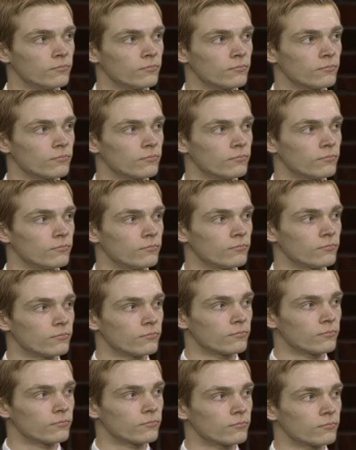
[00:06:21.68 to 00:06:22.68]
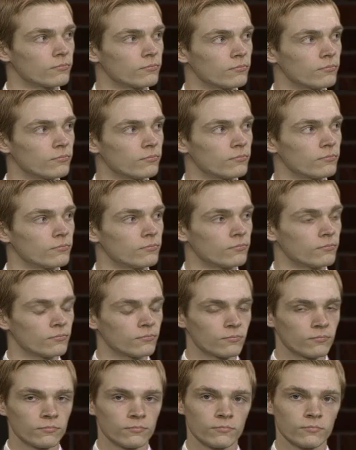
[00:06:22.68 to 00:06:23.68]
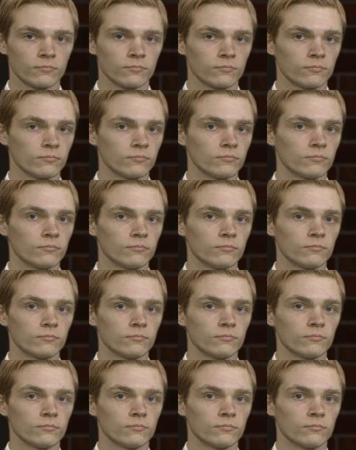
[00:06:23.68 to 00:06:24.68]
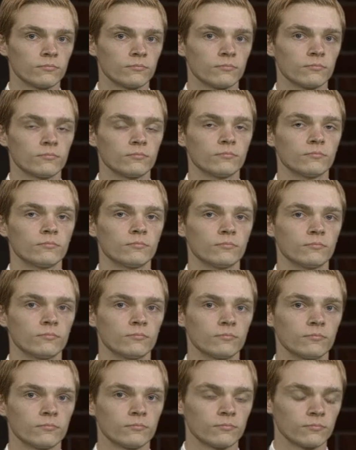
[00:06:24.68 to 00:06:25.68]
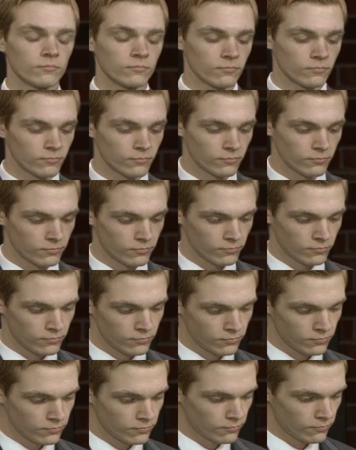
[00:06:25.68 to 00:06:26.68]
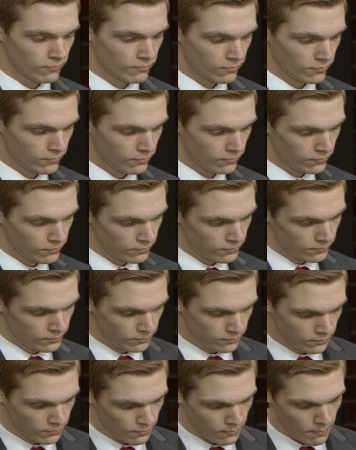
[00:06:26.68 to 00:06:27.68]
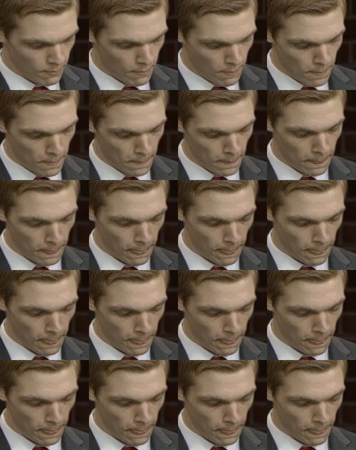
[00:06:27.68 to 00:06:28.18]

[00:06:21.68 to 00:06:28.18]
(not speaking)